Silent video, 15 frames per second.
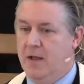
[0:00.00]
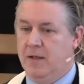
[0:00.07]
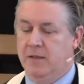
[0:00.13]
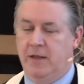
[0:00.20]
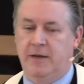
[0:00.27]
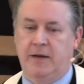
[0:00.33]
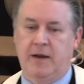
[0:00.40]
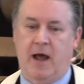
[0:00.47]

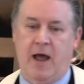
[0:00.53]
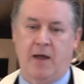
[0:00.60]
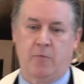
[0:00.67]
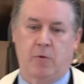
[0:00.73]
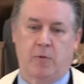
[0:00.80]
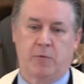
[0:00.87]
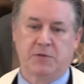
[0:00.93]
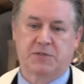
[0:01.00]
Lynn and I
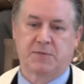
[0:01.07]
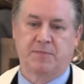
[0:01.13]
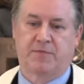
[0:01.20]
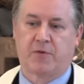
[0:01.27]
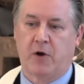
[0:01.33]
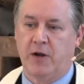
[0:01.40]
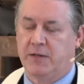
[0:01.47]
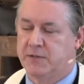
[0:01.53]
were with some
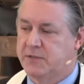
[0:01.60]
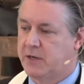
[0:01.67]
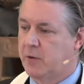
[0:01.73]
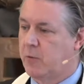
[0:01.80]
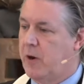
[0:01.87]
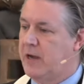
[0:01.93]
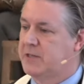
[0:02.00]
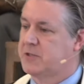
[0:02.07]
friends at a
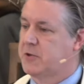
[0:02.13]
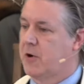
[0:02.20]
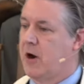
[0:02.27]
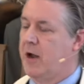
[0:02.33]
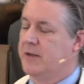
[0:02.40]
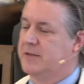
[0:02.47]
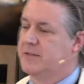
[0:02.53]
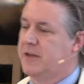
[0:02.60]

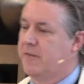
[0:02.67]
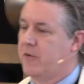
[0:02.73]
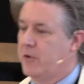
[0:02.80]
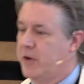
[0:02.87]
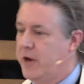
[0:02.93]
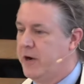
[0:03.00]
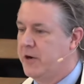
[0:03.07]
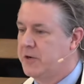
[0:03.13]
restaurant several
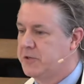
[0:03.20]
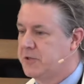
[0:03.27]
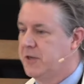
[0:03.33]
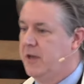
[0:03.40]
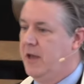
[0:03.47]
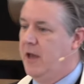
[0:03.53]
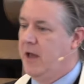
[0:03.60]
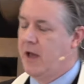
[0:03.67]
years
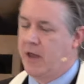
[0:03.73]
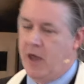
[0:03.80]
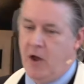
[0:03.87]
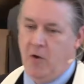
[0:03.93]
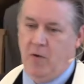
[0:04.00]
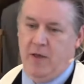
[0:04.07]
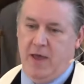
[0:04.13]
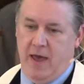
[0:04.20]

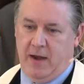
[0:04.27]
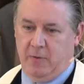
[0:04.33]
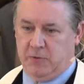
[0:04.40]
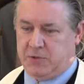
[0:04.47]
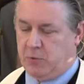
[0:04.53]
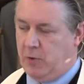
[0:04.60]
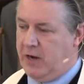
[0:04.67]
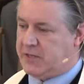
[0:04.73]
ago, and it
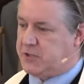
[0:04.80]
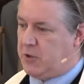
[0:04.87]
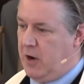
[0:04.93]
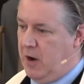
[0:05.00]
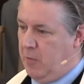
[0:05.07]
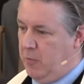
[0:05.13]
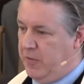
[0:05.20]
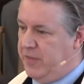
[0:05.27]
was a
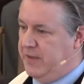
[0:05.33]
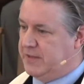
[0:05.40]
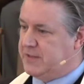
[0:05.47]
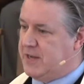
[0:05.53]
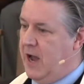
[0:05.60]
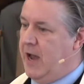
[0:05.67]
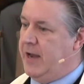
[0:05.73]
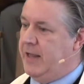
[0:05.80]
restaurant with these
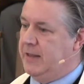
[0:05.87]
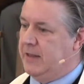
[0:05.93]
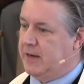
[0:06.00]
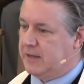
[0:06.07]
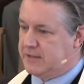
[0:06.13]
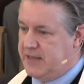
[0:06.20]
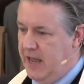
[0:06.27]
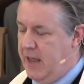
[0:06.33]
tiny
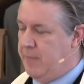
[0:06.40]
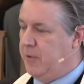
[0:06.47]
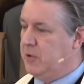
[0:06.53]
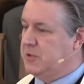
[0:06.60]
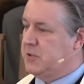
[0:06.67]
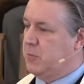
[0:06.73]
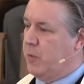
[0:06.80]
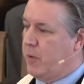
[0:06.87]
little
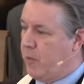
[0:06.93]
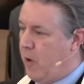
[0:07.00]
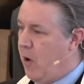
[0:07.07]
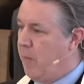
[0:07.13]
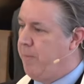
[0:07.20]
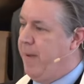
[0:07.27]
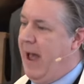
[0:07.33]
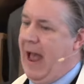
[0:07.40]
tables, and we were
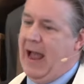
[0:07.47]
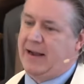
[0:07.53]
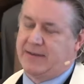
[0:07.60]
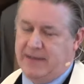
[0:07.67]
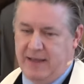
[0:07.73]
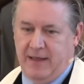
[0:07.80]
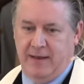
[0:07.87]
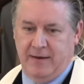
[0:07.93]
all
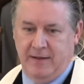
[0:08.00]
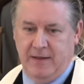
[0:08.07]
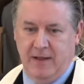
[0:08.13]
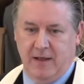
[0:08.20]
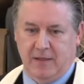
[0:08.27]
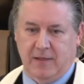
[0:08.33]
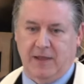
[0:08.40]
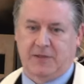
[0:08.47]
packed in
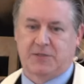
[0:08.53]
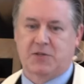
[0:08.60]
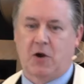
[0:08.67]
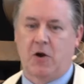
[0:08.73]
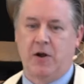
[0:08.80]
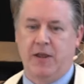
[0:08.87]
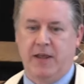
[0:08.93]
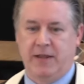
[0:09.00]
like
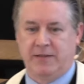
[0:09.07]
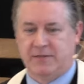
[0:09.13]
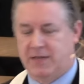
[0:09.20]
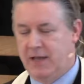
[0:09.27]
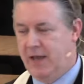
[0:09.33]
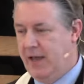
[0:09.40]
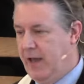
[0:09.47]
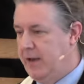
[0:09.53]
sardines,
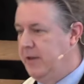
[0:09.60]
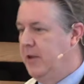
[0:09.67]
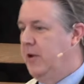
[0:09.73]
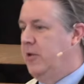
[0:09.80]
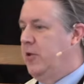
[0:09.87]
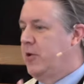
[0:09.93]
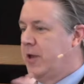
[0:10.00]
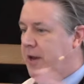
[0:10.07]
and you know,
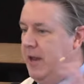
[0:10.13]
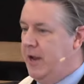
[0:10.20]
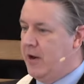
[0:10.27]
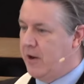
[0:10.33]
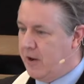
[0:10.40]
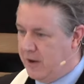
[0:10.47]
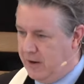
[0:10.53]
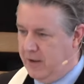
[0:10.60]
you could
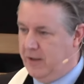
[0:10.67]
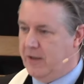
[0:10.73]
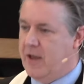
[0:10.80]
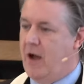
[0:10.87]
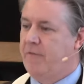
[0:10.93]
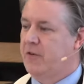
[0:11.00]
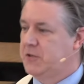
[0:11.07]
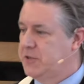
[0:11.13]
hear
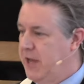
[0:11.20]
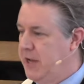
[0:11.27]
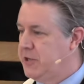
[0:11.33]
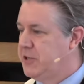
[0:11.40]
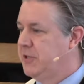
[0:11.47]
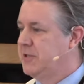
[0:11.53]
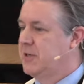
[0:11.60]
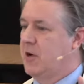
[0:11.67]

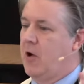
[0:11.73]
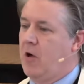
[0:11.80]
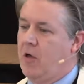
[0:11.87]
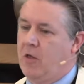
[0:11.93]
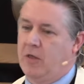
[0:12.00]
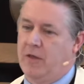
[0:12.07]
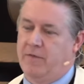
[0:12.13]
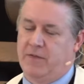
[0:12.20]
conversations at
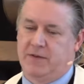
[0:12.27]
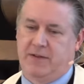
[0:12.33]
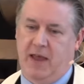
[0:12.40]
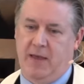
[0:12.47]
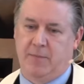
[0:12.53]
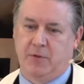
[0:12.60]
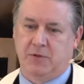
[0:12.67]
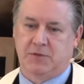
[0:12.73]
all of the
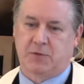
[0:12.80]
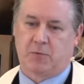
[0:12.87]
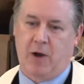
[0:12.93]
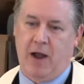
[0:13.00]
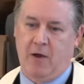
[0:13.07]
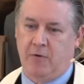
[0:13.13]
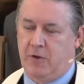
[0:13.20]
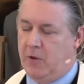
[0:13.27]
tables
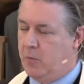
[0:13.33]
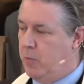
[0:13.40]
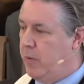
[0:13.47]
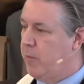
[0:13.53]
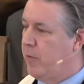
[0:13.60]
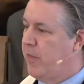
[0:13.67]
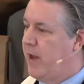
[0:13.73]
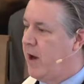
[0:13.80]
around you. We
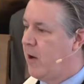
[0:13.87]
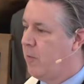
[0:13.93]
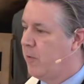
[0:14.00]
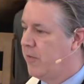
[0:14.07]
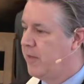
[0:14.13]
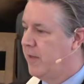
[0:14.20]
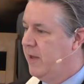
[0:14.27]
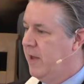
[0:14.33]
were there
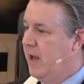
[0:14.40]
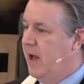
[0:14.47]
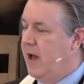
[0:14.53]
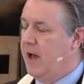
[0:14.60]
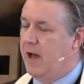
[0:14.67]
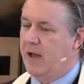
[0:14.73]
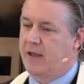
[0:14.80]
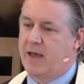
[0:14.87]
with
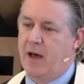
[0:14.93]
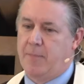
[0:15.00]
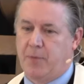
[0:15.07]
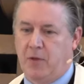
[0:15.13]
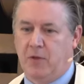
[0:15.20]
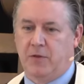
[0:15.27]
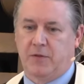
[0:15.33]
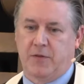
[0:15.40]
a
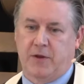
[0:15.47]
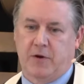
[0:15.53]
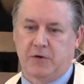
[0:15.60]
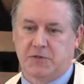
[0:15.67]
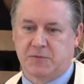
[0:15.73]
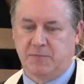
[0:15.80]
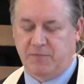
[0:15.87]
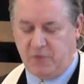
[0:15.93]
couple that are
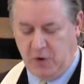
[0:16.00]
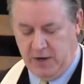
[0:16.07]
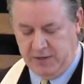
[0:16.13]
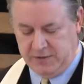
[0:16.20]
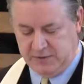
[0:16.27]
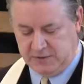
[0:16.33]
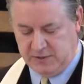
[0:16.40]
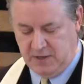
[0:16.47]
some
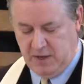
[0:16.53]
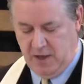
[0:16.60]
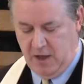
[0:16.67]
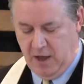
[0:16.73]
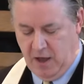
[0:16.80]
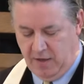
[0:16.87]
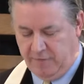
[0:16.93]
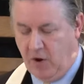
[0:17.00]
friends
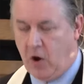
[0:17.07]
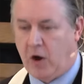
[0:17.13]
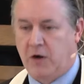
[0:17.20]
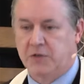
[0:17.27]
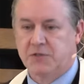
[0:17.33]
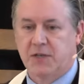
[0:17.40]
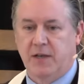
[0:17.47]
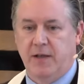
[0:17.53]
of
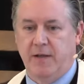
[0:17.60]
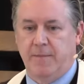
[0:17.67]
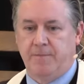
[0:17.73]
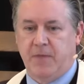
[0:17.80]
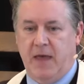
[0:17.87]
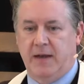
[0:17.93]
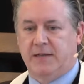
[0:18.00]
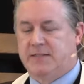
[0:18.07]
ours,
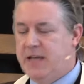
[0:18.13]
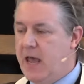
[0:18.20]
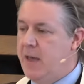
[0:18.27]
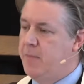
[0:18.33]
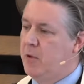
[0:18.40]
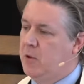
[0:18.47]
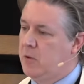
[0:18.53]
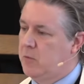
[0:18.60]
and a
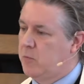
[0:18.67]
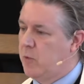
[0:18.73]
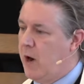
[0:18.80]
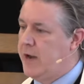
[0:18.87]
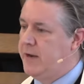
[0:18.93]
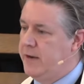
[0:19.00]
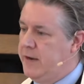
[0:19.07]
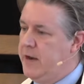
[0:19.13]
table
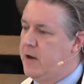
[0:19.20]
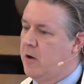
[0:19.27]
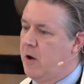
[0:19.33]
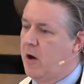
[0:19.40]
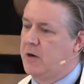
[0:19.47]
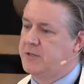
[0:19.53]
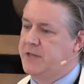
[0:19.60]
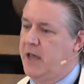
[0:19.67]
right near
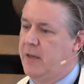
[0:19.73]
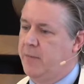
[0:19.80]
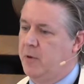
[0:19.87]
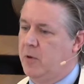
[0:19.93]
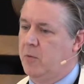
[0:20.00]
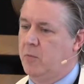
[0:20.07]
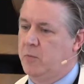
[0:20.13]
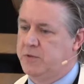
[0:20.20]
our
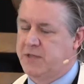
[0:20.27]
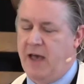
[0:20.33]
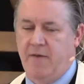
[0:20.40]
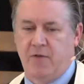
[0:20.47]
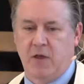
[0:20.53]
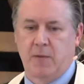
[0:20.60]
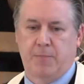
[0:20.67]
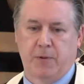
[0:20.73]
table was
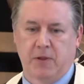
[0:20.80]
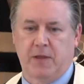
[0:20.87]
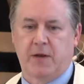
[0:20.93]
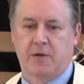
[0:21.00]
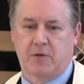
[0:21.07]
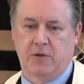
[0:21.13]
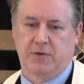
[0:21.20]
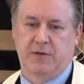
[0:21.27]
having a
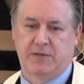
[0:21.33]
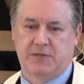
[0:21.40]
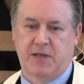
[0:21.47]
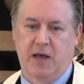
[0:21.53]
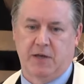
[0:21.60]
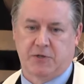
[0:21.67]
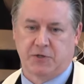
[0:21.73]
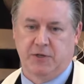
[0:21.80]
political
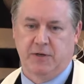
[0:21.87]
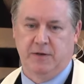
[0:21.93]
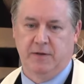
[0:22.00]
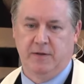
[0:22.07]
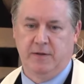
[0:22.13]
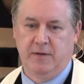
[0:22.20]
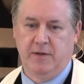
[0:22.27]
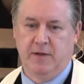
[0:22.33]
discussion,
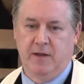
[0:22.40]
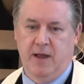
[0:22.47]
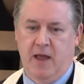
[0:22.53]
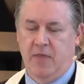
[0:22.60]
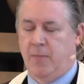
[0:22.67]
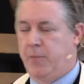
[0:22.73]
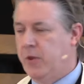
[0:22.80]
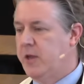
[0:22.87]

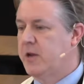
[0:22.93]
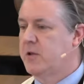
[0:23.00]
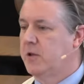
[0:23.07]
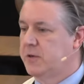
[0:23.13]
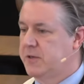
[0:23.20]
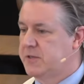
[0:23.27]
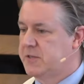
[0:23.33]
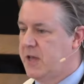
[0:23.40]
and the
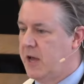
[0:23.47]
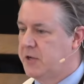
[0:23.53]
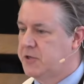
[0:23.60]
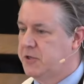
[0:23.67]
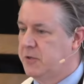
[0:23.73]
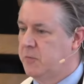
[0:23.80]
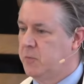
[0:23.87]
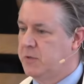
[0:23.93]
political
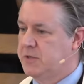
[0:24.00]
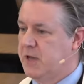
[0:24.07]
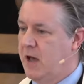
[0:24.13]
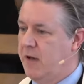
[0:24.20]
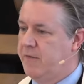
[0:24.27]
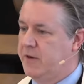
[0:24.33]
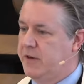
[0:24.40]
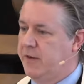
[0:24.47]
discussion was
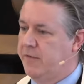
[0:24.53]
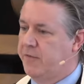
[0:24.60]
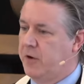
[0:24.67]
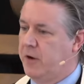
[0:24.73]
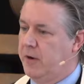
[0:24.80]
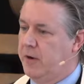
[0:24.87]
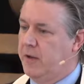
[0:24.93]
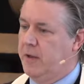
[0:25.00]
of a
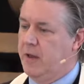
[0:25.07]
different